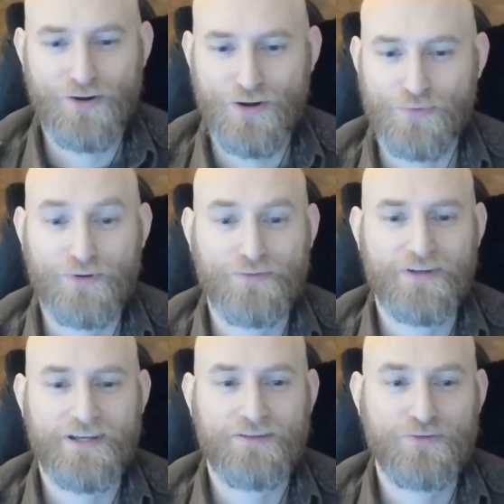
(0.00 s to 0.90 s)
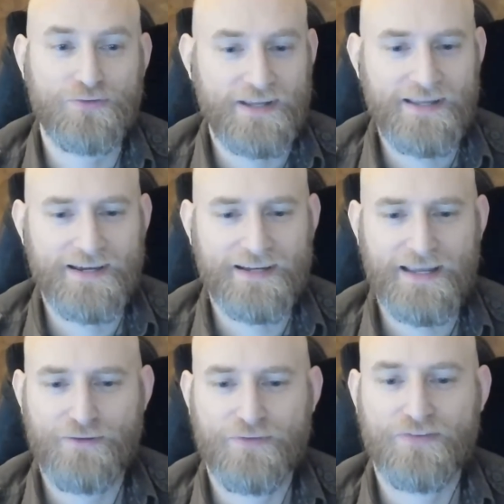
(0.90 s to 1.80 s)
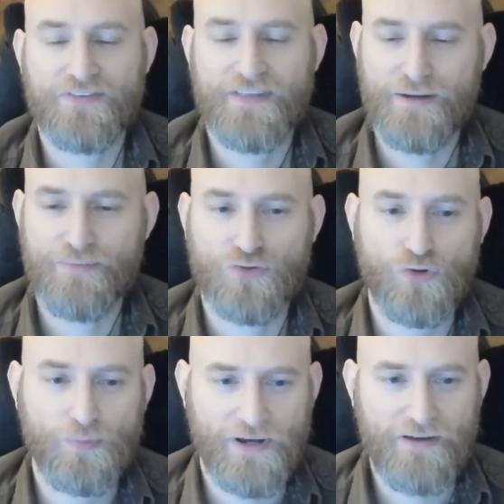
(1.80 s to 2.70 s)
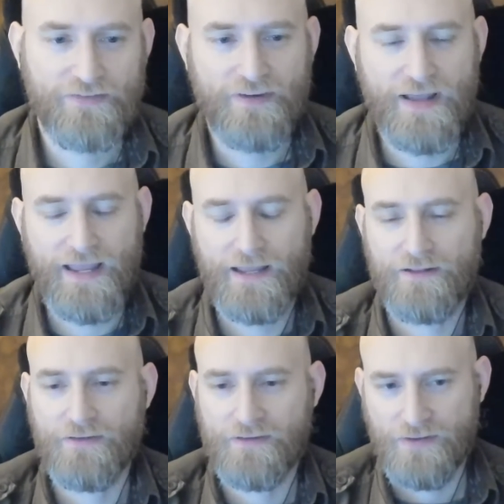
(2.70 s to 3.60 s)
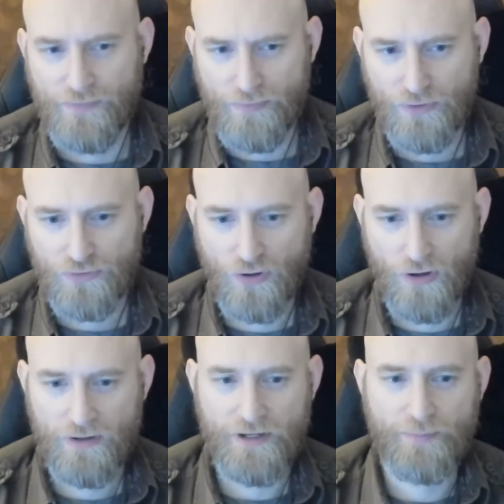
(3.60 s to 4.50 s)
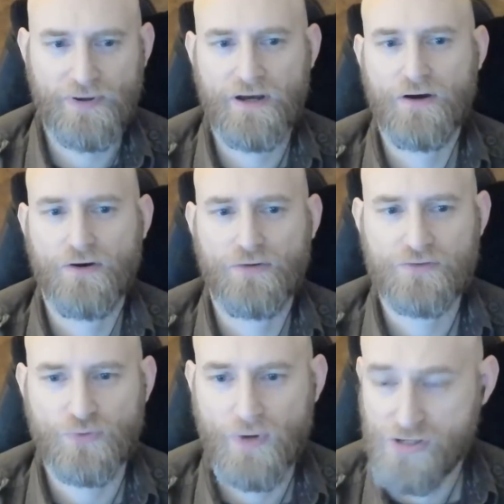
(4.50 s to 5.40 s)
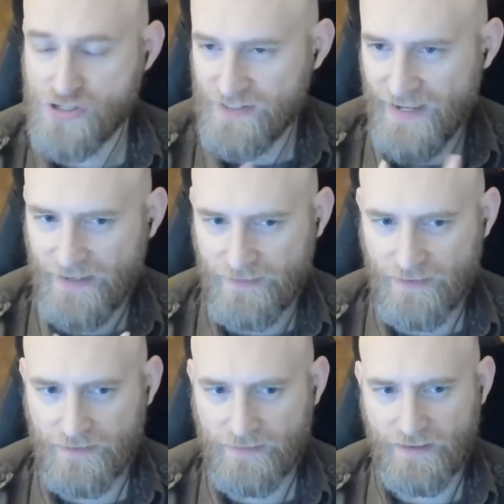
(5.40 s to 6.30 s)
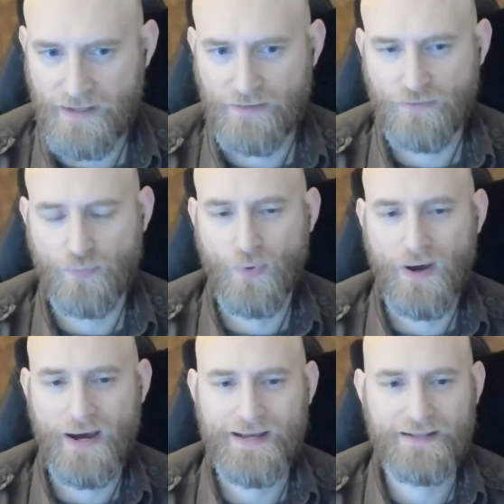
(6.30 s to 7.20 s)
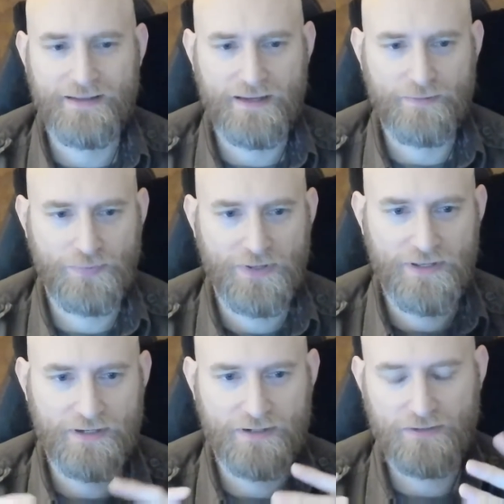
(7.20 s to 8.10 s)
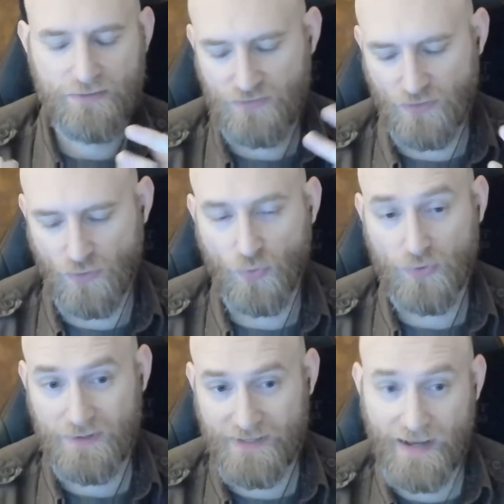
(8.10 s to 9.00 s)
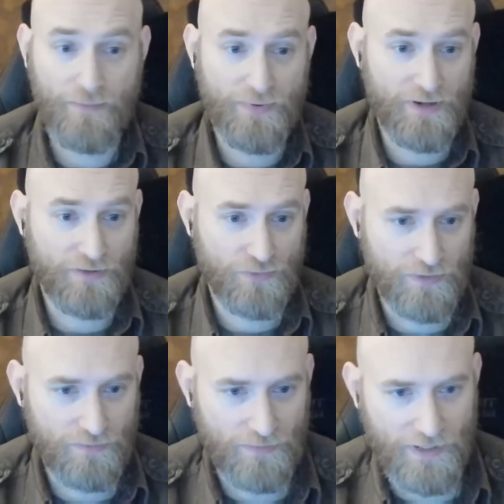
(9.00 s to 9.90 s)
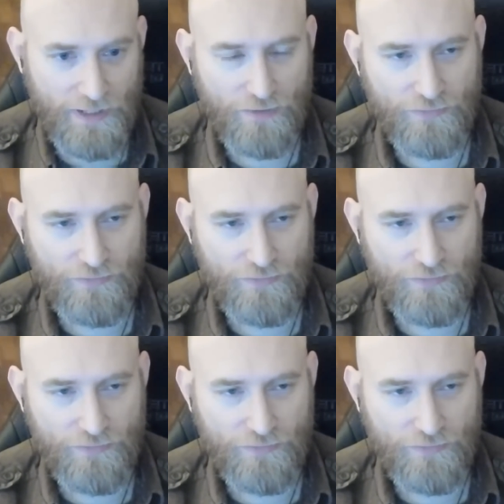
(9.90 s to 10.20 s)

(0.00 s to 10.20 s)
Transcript: Hello everyone, we are today here again with Stanimir Dobrev and we will talk about Russian tactics and why they appear so dumb in a certain way.